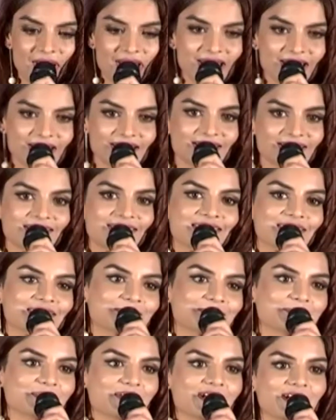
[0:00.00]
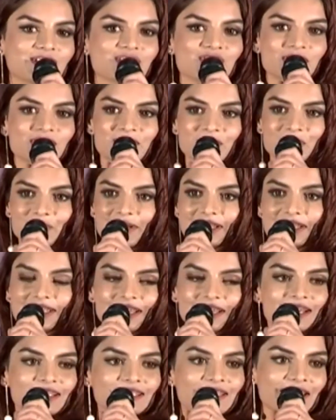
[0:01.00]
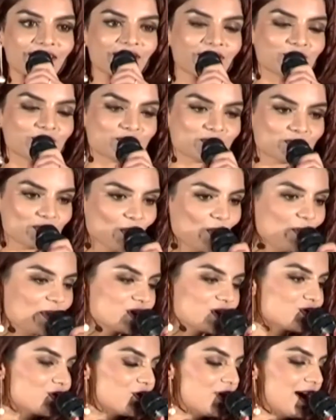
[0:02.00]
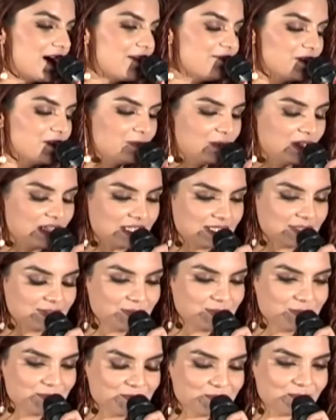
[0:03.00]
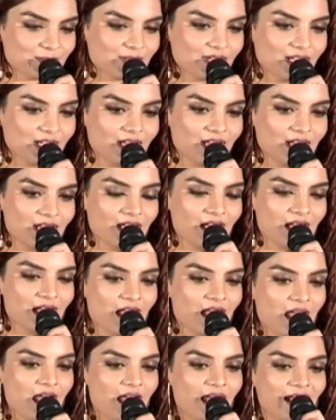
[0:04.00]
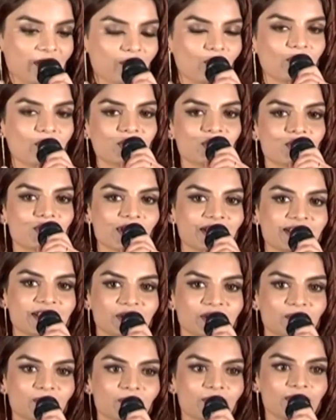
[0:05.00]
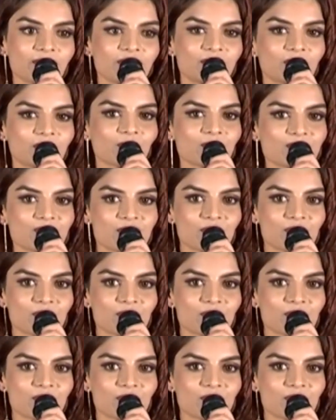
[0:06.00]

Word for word: Well, gentlemen, thank you so much for having me here. I want to tell you two